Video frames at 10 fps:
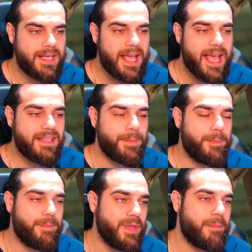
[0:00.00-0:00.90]
And
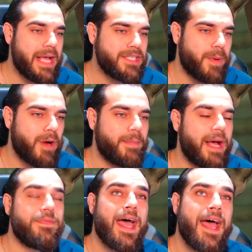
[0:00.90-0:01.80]
the best part
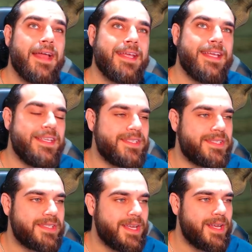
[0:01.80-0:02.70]
about that
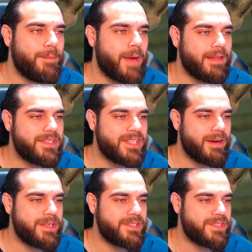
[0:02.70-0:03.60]
is my
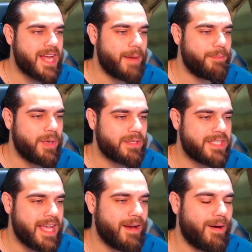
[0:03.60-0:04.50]
Lazarius is not
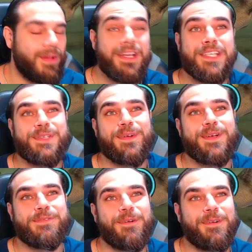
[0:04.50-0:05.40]
booked at all in his
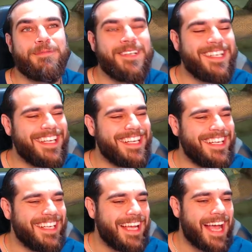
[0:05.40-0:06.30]
first form.
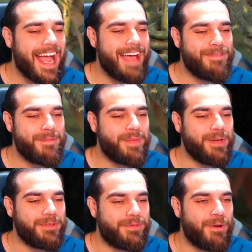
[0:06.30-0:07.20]
I have him
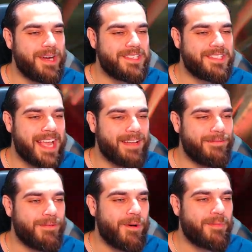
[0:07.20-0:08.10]
built for his second
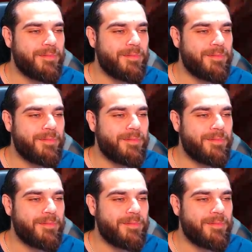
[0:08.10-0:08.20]
form.